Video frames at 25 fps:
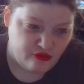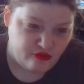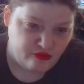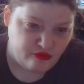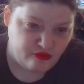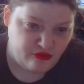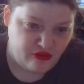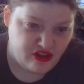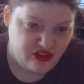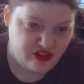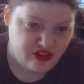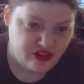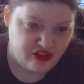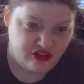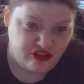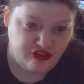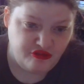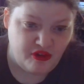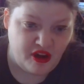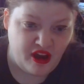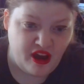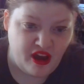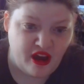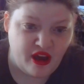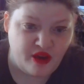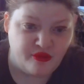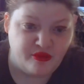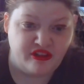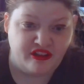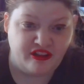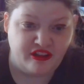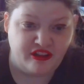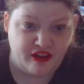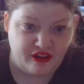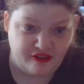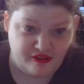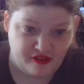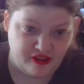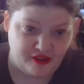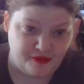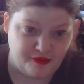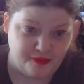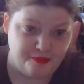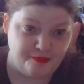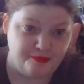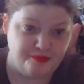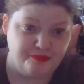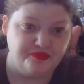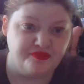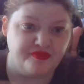Which is what I would tell
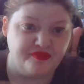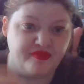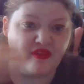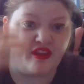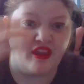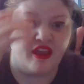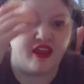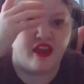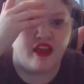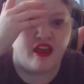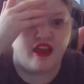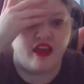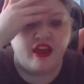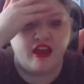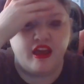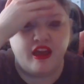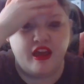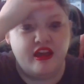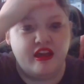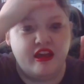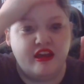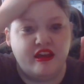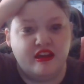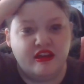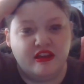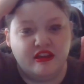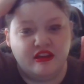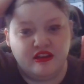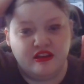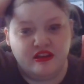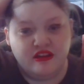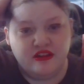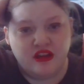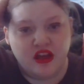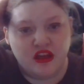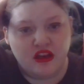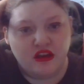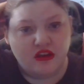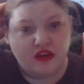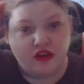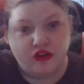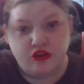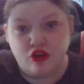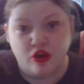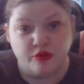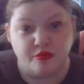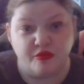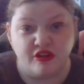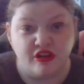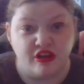him. And
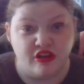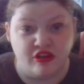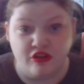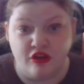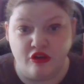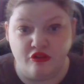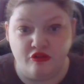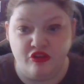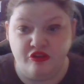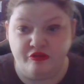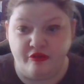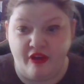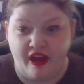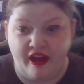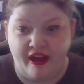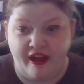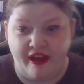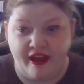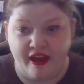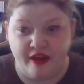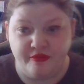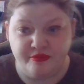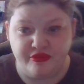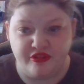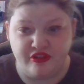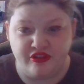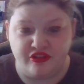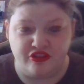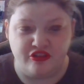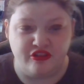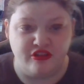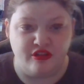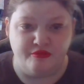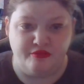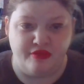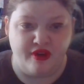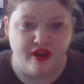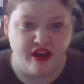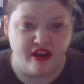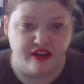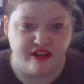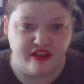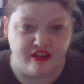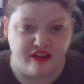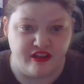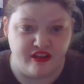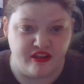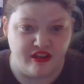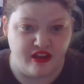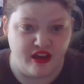nobody knows what happened to the
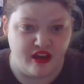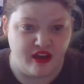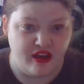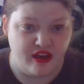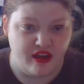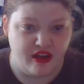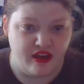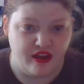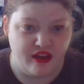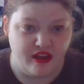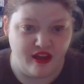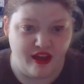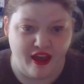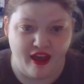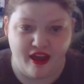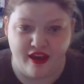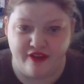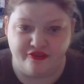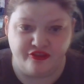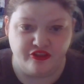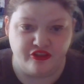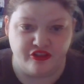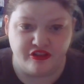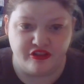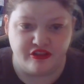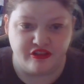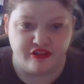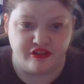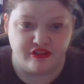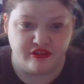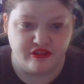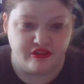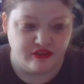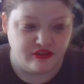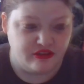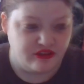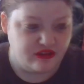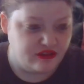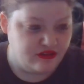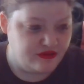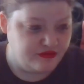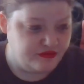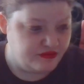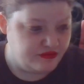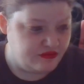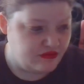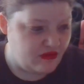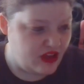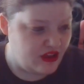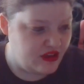body after
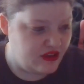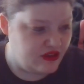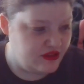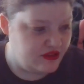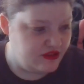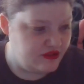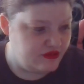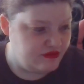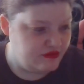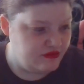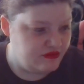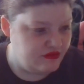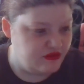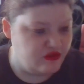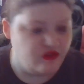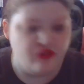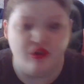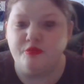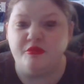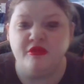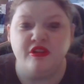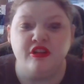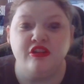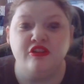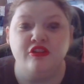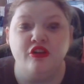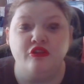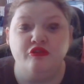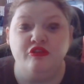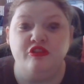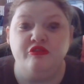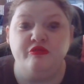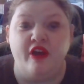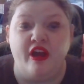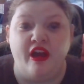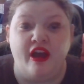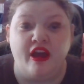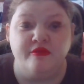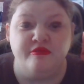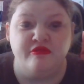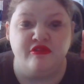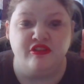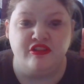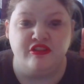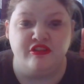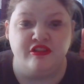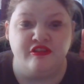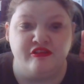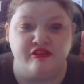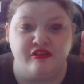nobody knows what
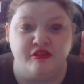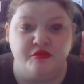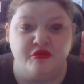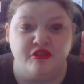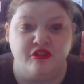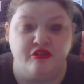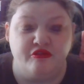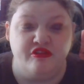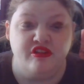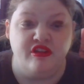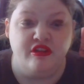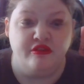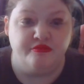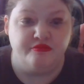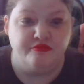happened to the criminals